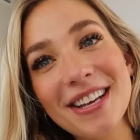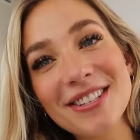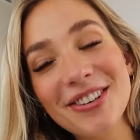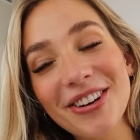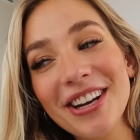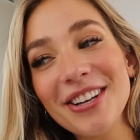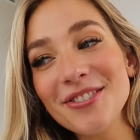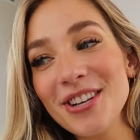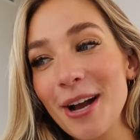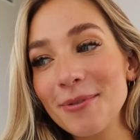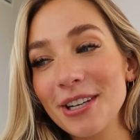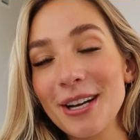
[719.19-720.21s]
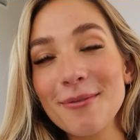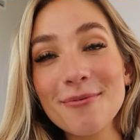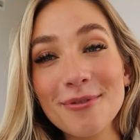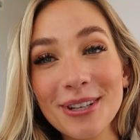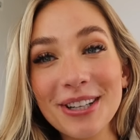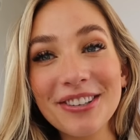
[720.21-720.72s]
It's a great new chapter and
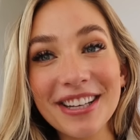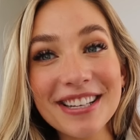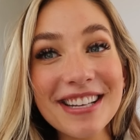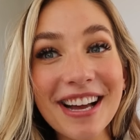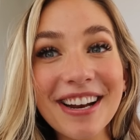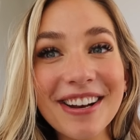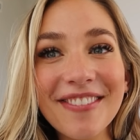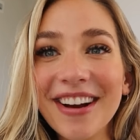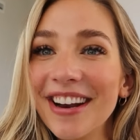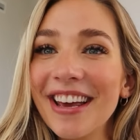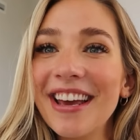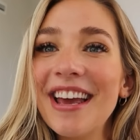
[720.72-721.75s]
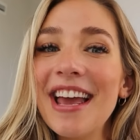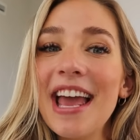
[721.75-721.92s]
I'm really, really excited about it.